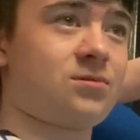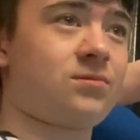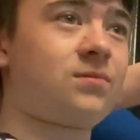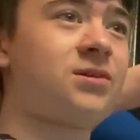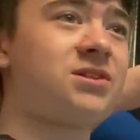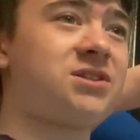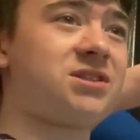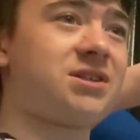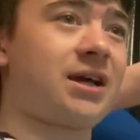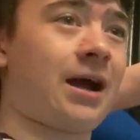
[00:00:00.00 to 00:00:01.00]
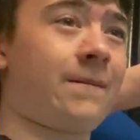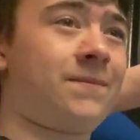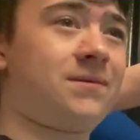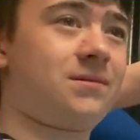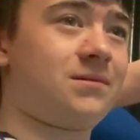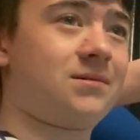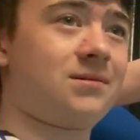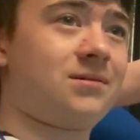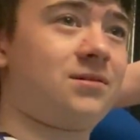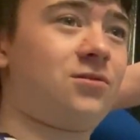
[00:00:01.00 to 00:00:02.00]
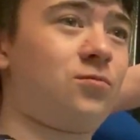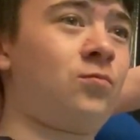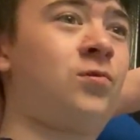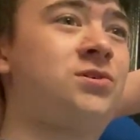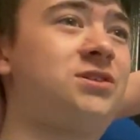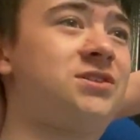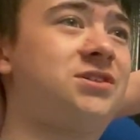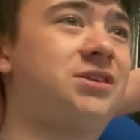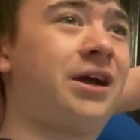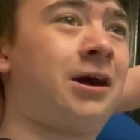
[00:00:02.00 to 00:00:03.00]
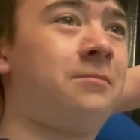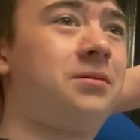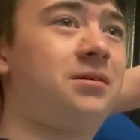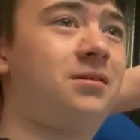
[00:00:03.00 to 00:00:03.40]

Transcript: What a scab. What a scab.